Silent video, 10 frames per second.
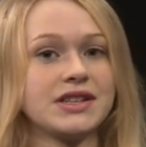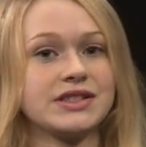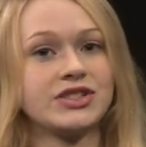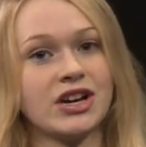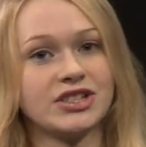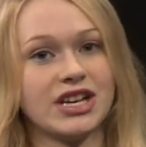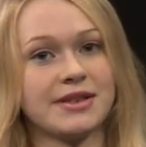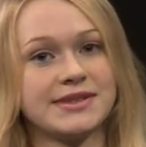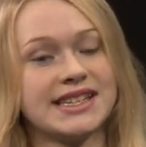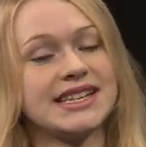is John
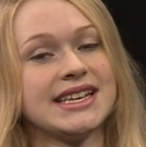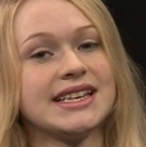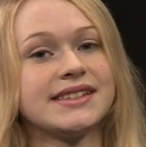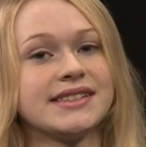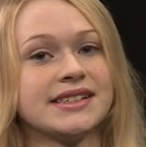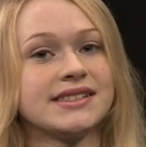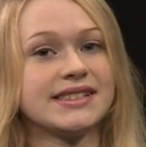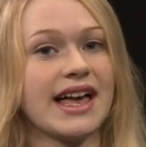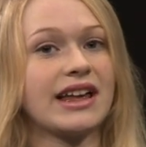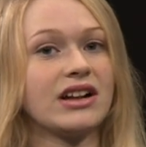Jacobson. He's in
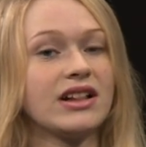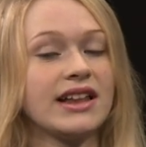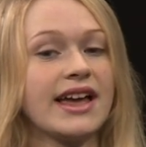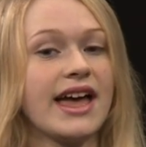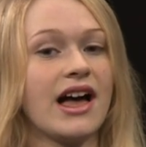Seattle.